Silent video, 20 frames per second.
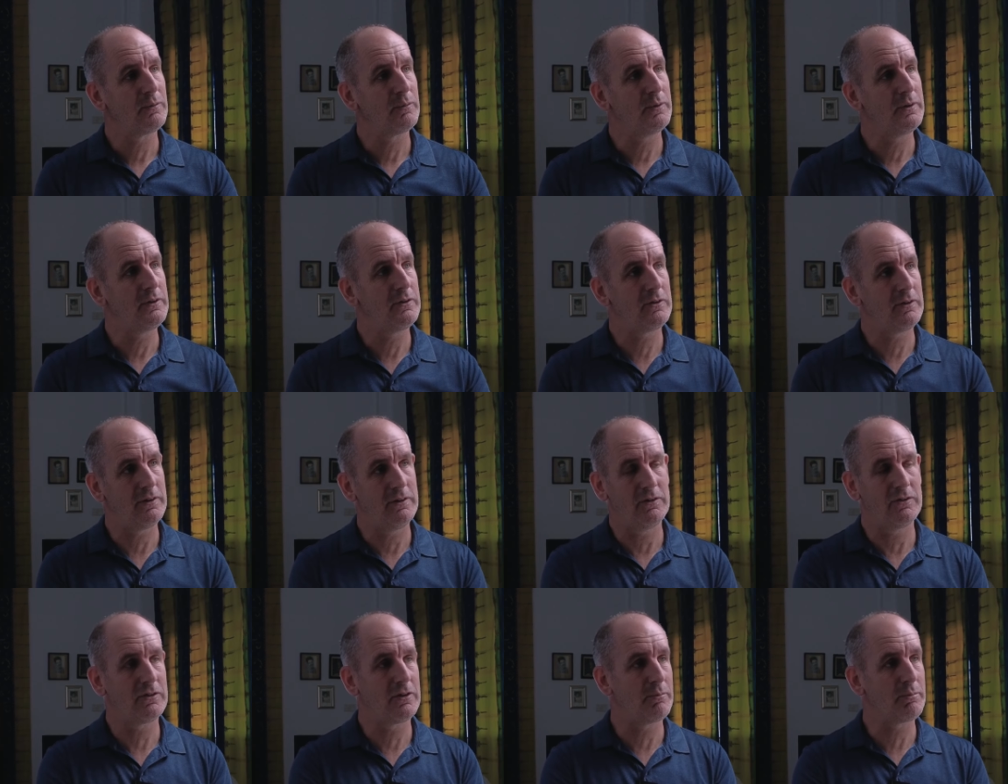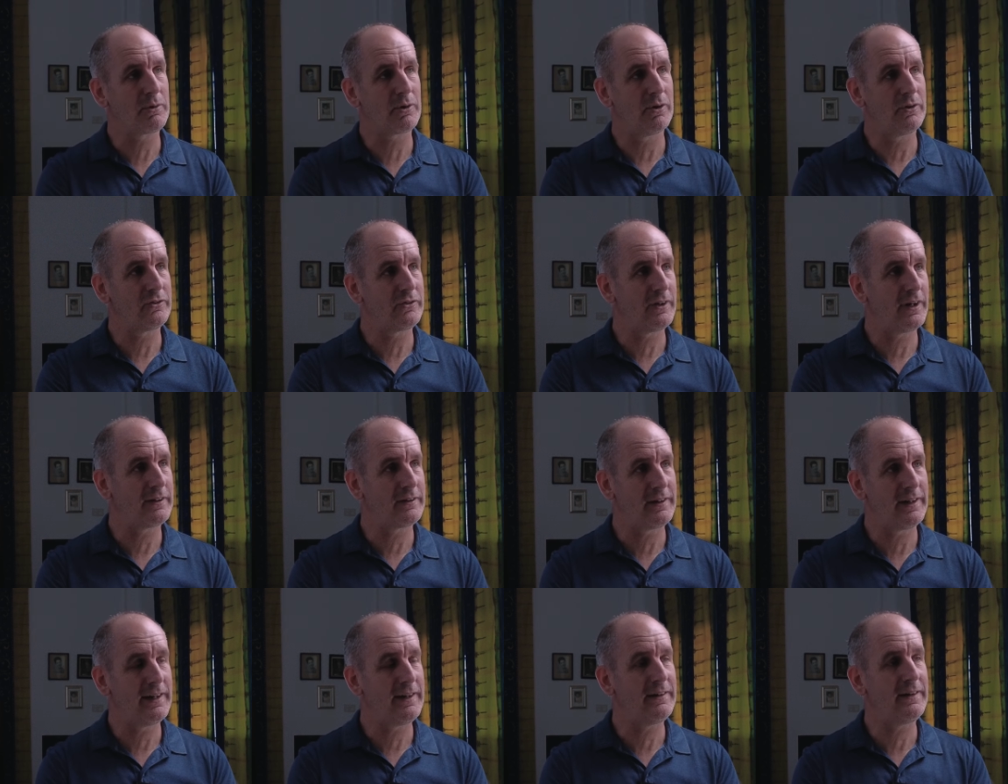which is
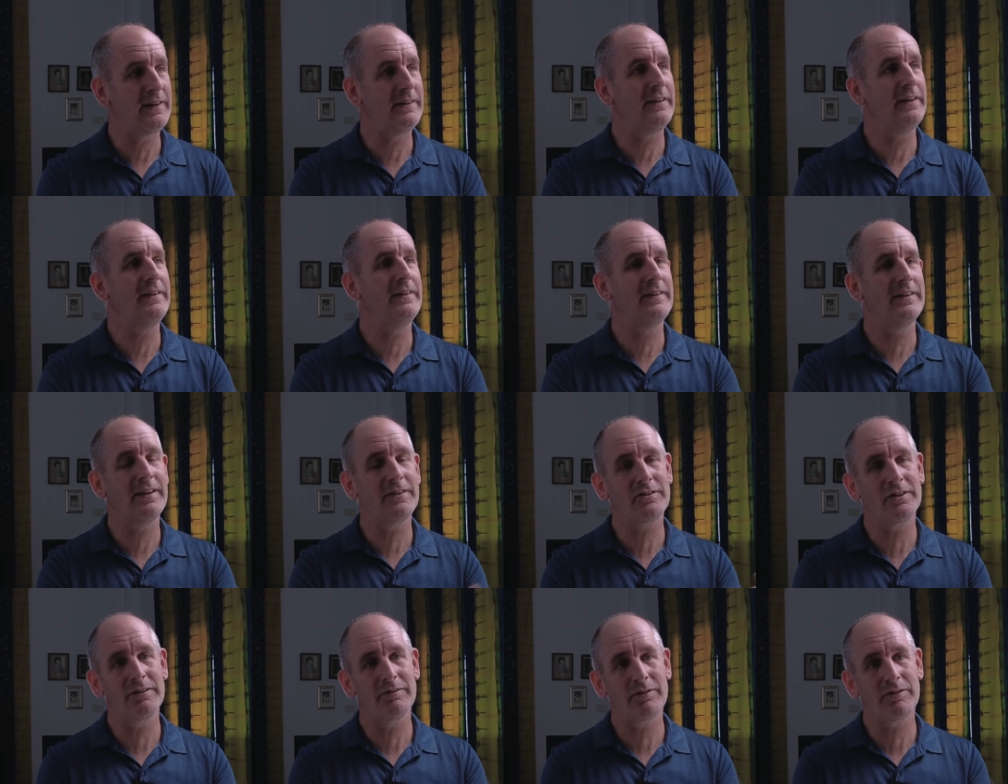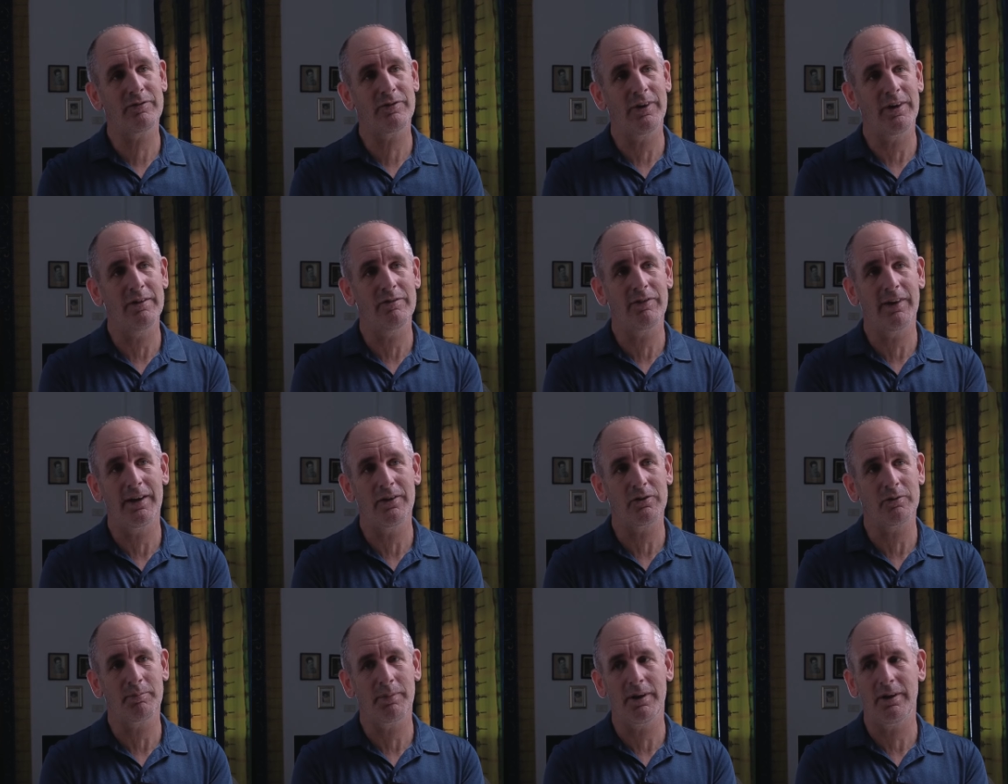subcontracted out, and then that's another five
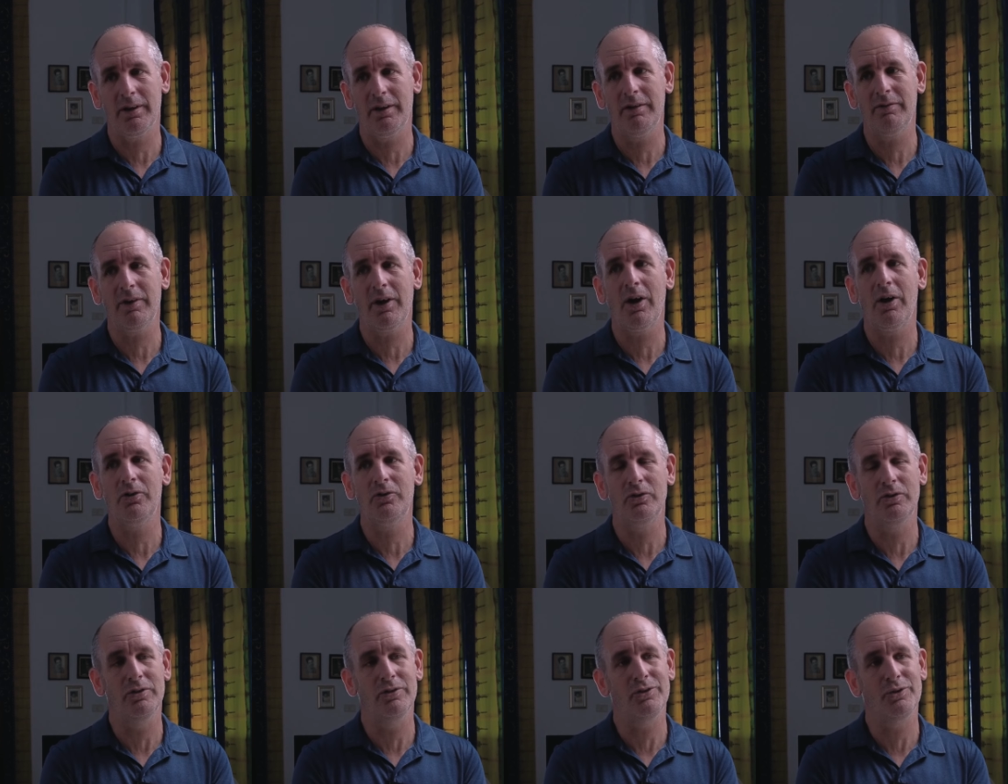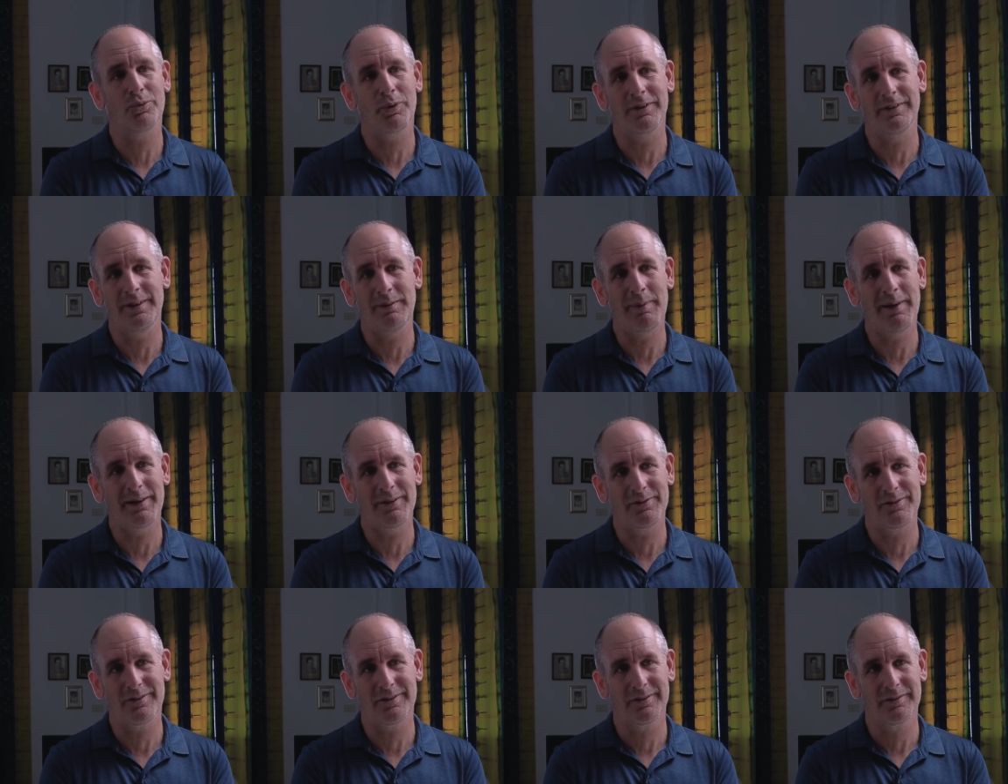thousand pounds, another hundred and twenty
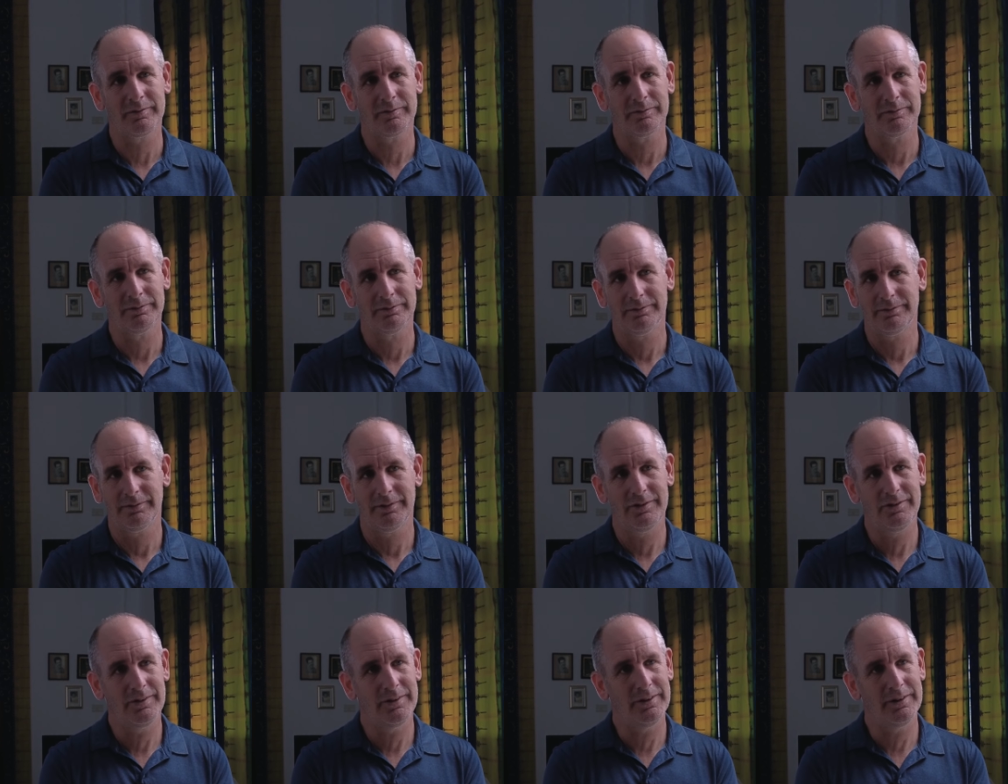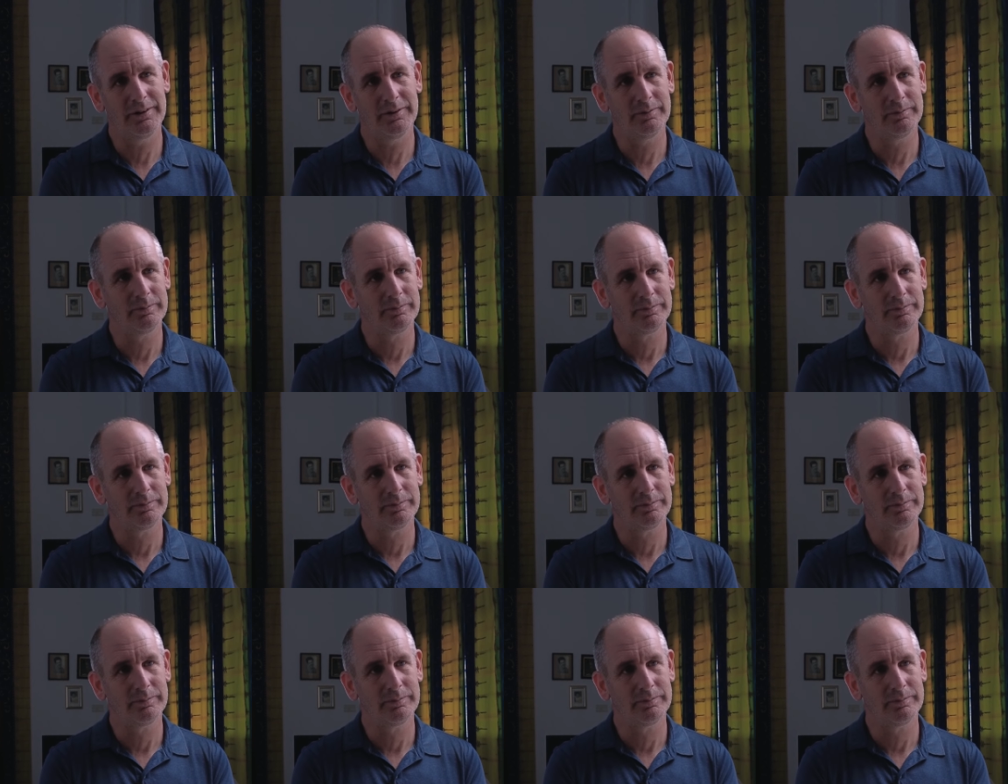pounds. So